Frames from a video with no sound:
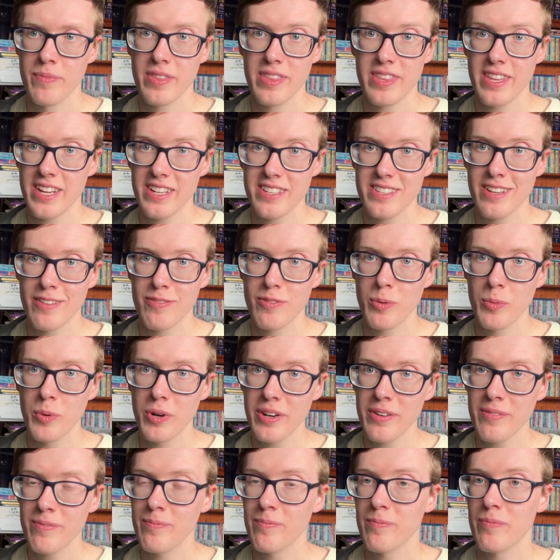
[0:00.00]
thanks
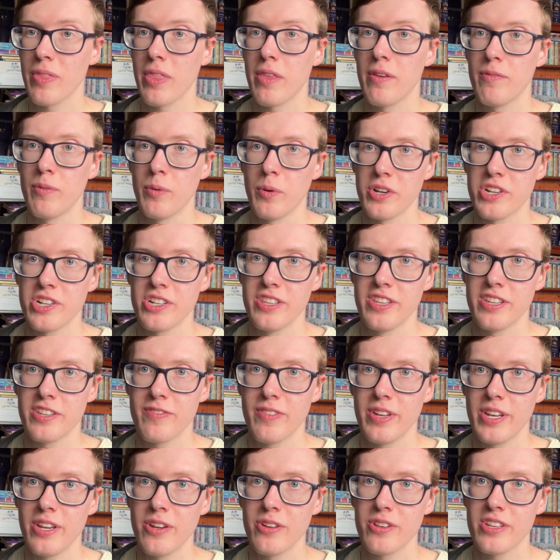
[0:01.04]
everyone for watching this
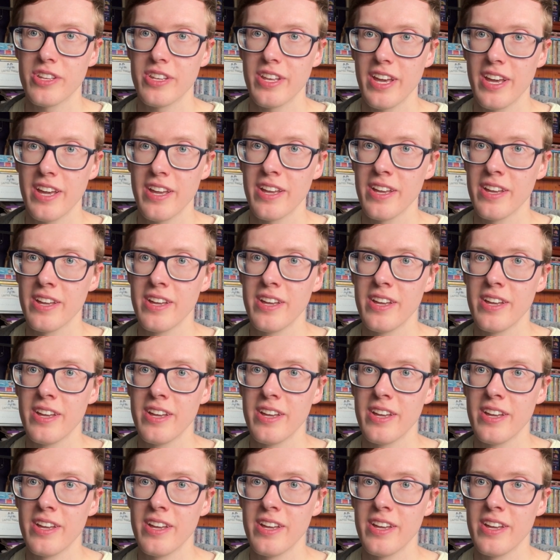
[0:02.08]
video today,